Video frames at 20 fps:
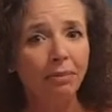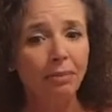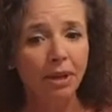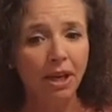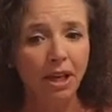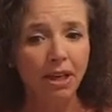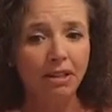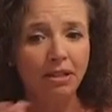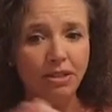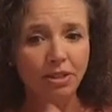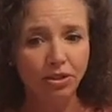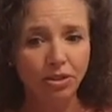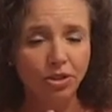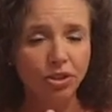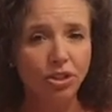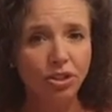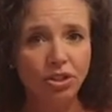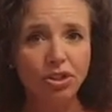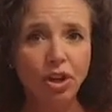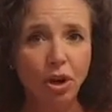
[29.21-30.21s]
because there's
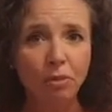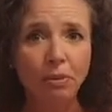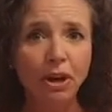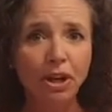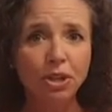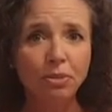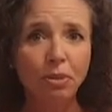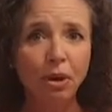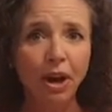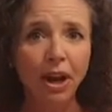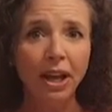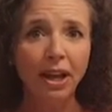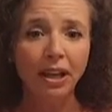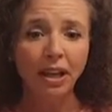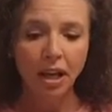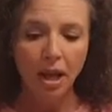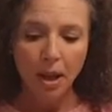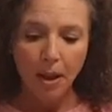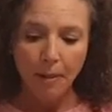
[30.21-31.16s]
just so much bread,